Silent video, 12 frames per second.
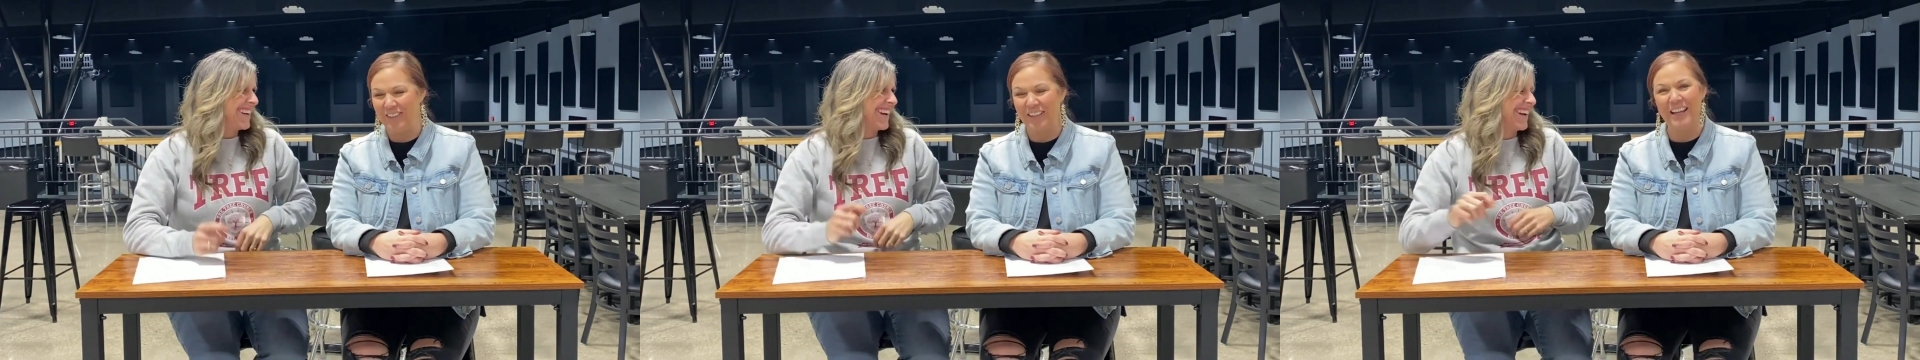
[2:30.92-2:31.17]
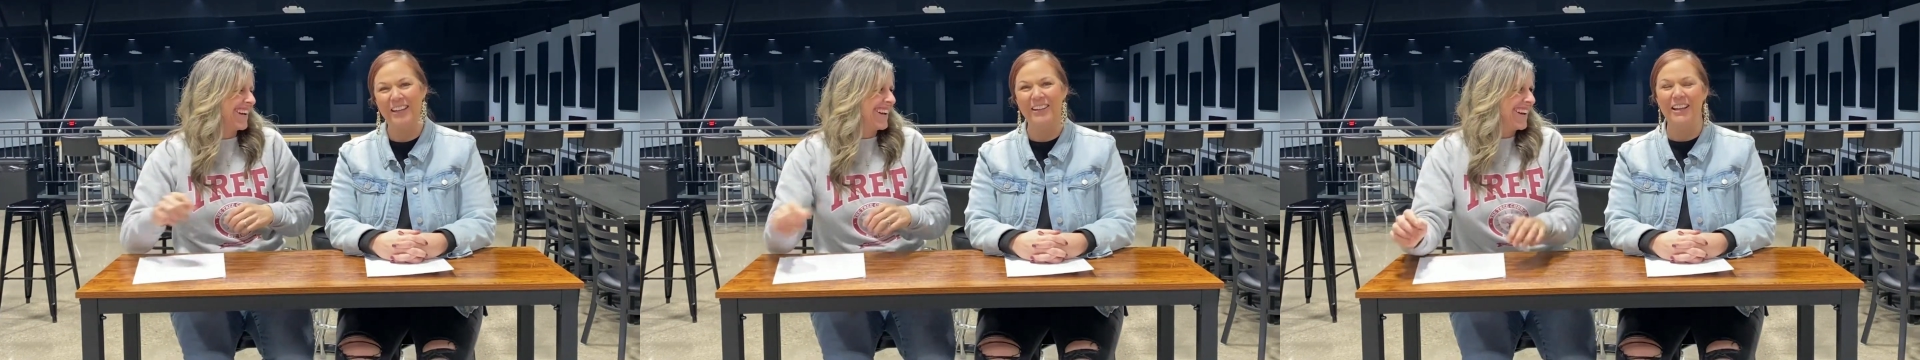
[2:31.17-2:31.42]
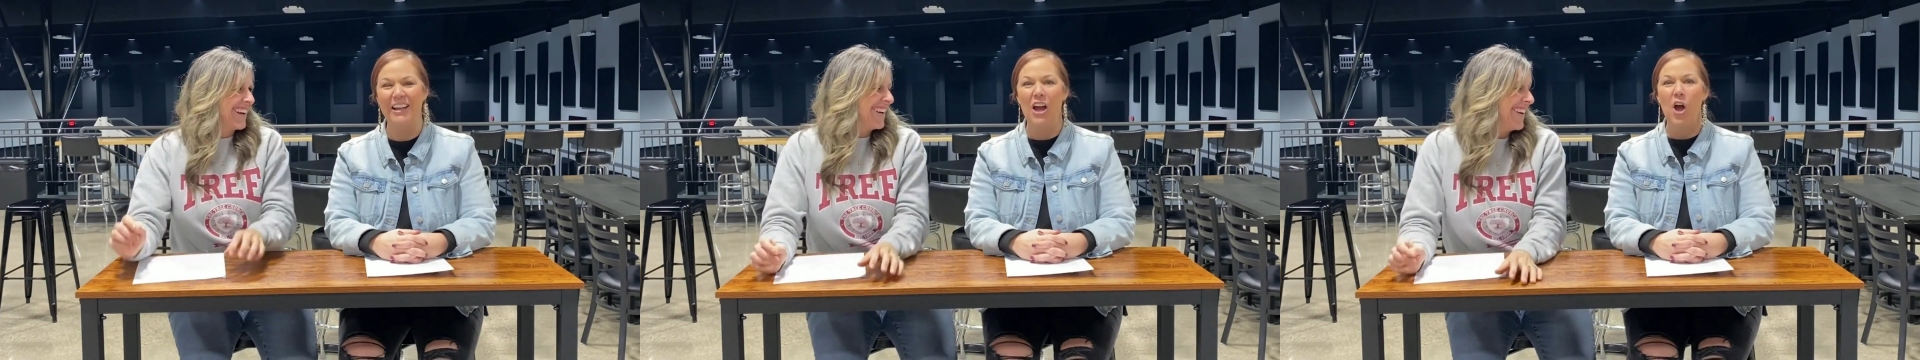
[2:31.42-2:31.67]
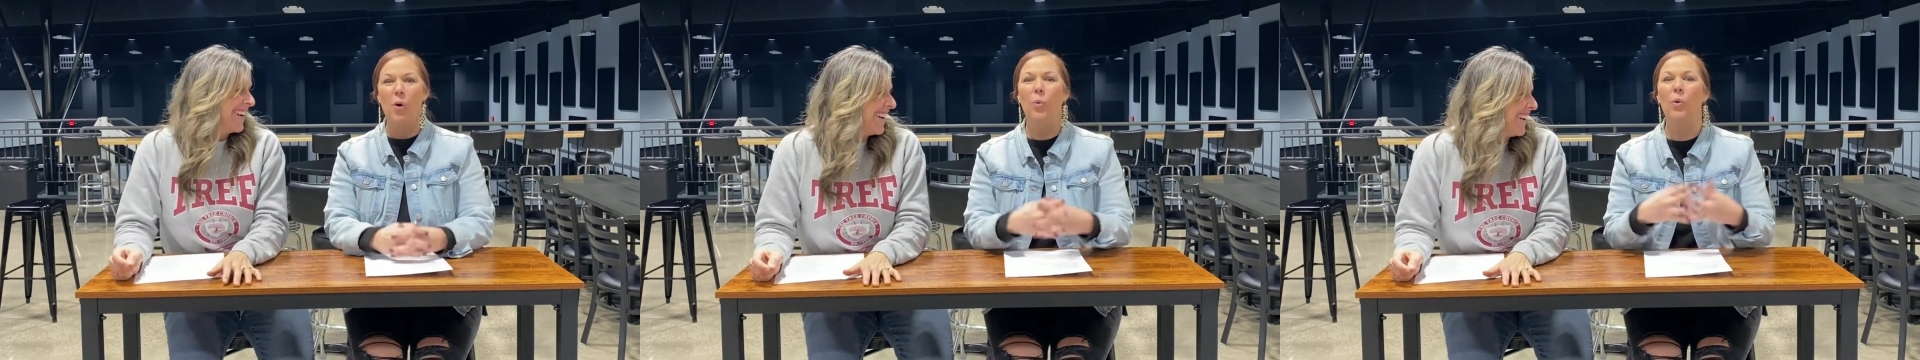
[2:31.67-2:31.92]
Speaker 1: Okay.
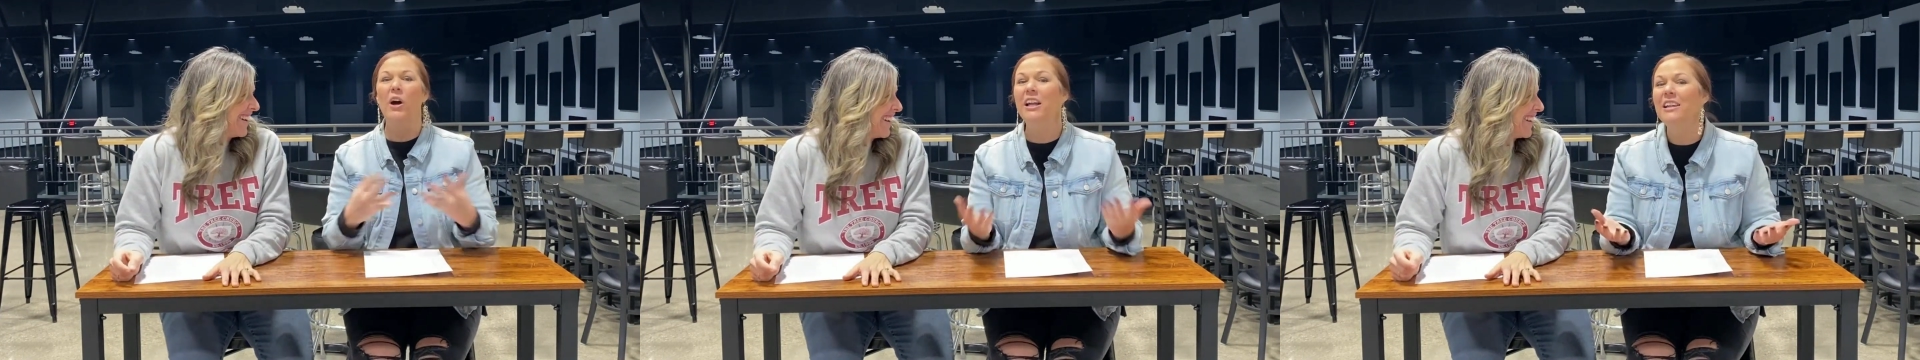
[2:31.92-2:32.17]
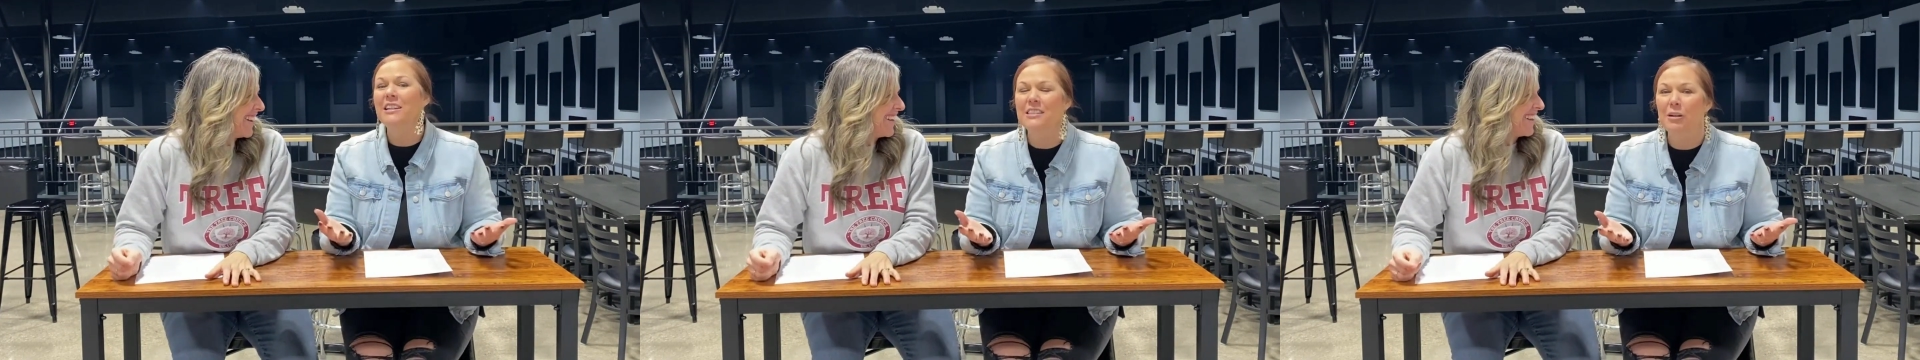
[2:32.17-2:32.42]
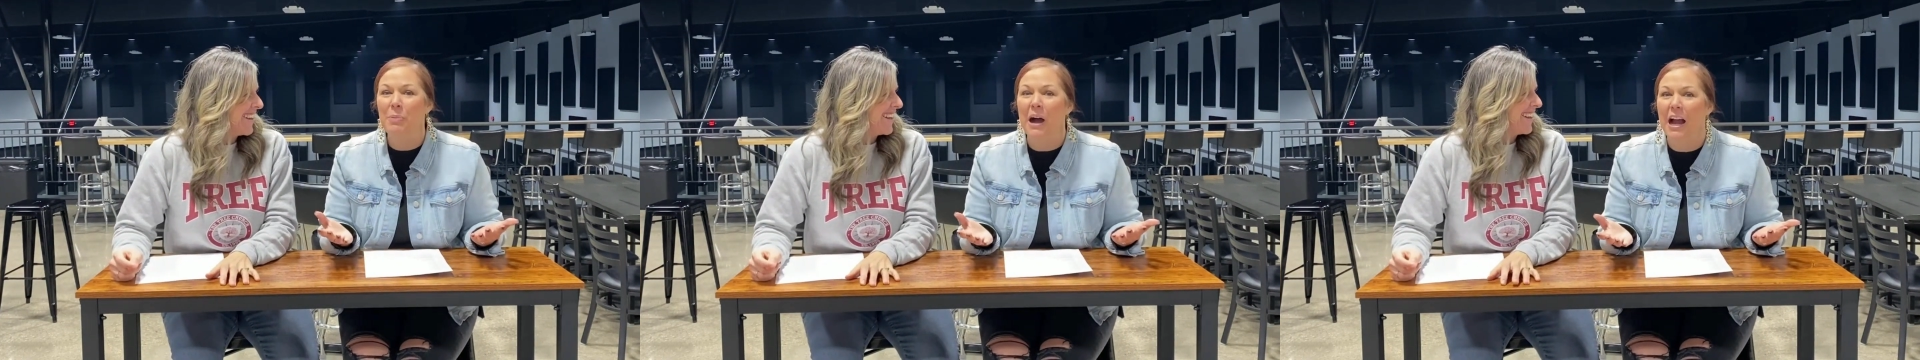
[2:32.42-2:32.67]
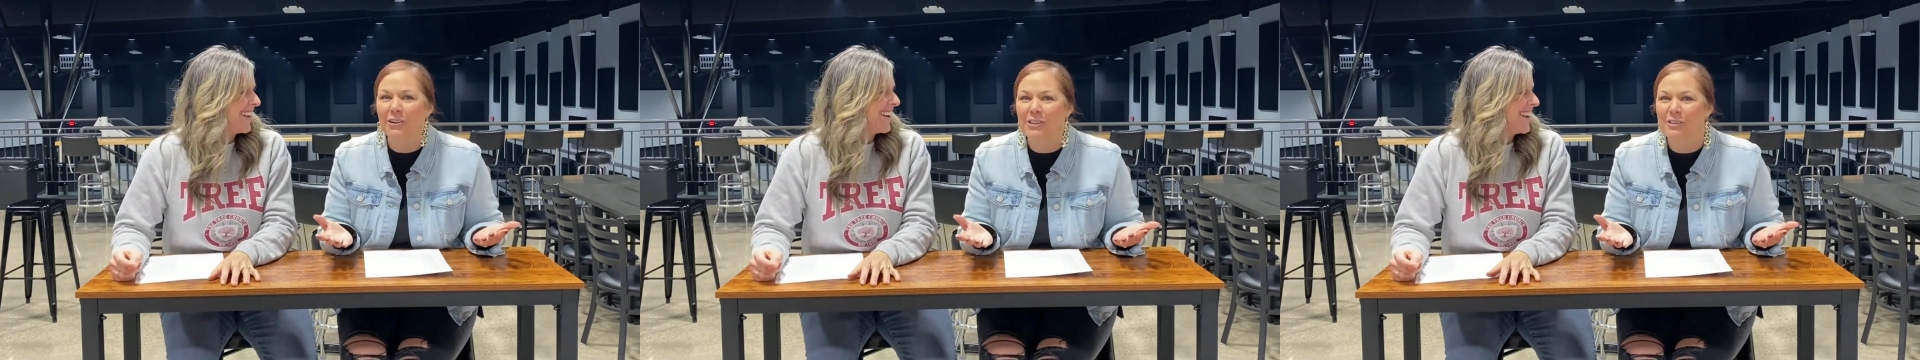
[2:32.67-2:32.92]
What is a
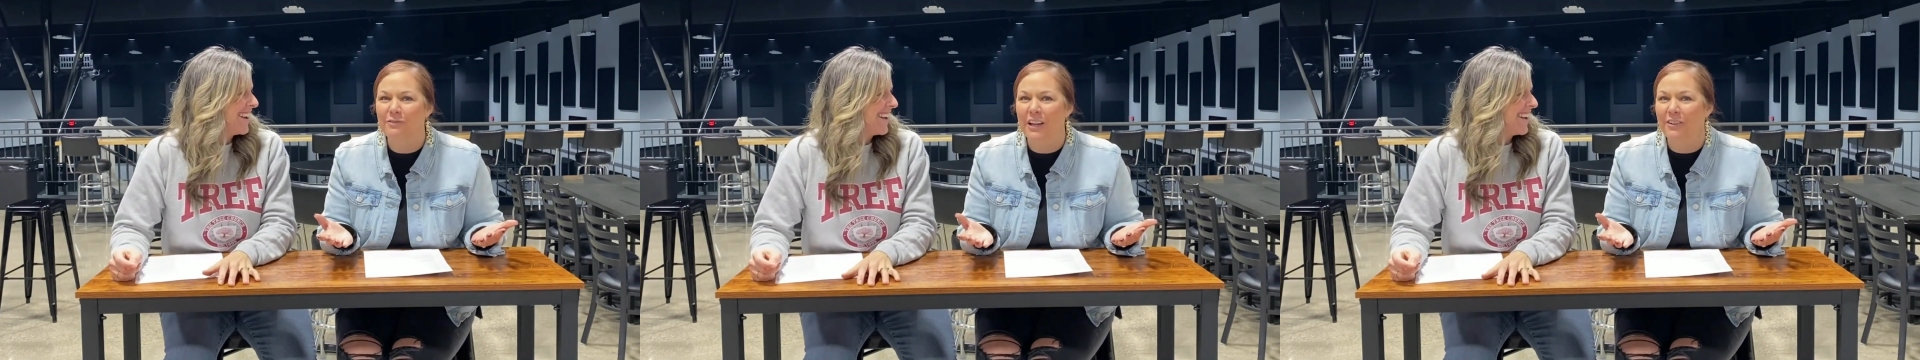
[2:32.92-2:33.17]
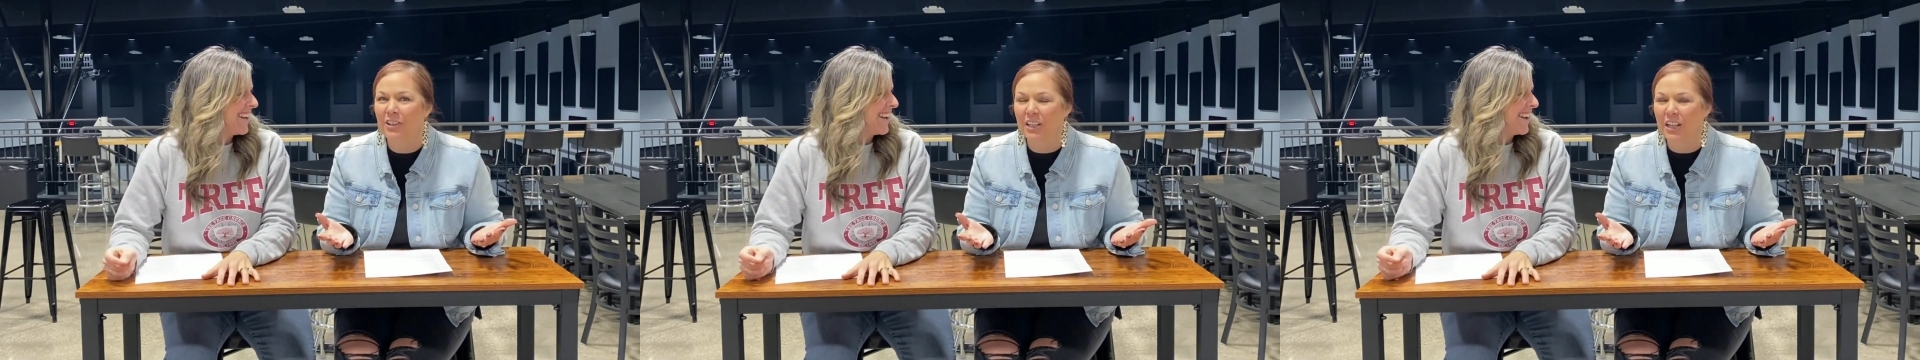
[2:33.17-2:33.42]
pirate's favorite